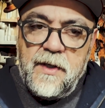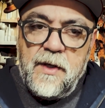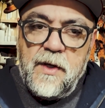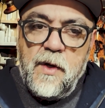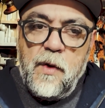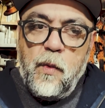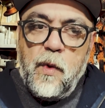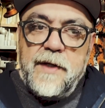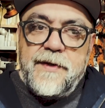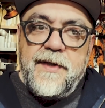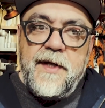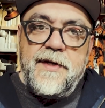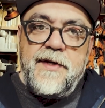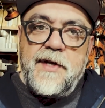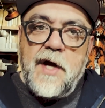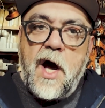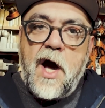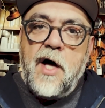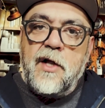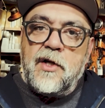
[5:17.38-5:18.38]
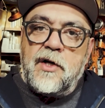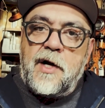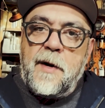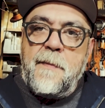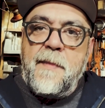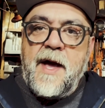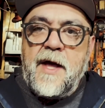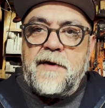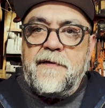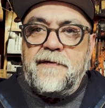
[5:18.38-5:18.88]
what the dollar
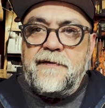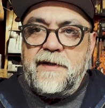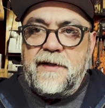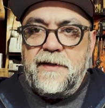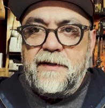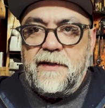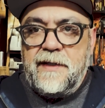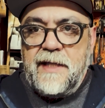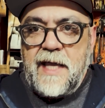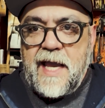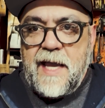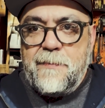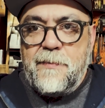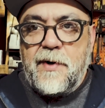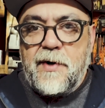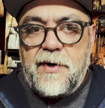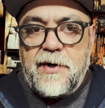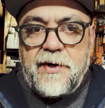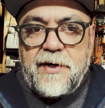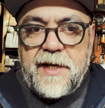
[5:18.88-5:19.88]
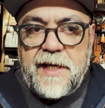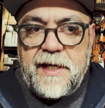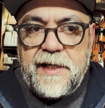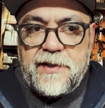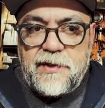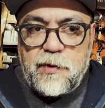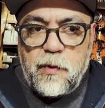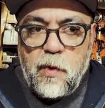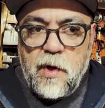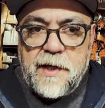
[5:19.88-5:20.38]
amount of labor
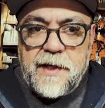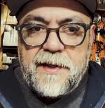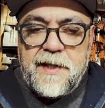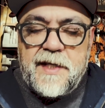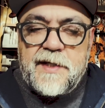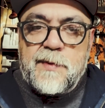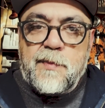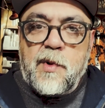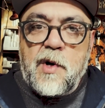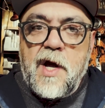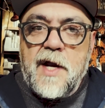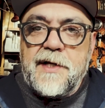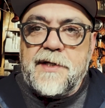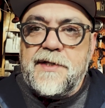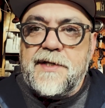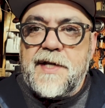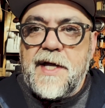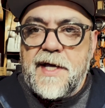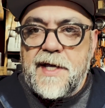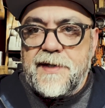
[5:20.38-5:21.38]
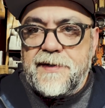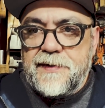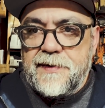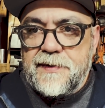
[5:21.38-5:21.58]
each one of these products does.